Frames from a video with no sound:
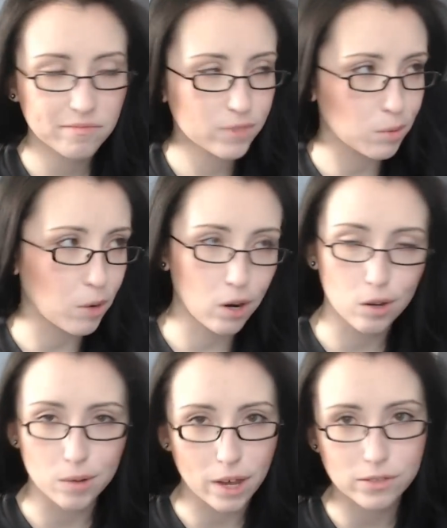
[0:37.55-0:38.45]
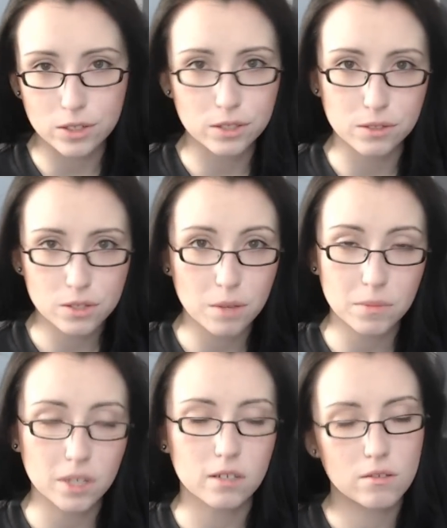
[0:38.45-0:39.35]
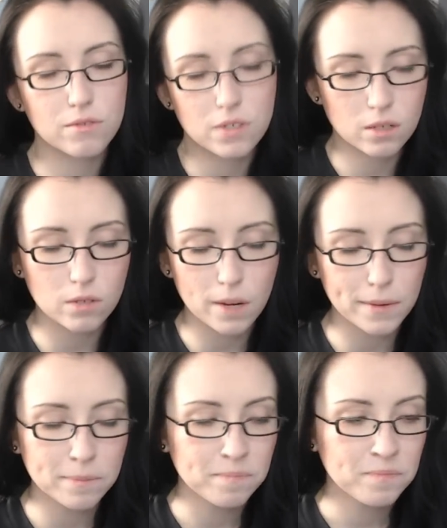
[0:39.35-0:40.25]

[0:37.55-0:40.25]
tomorrow afternoon or something." So he was like, "Whatever."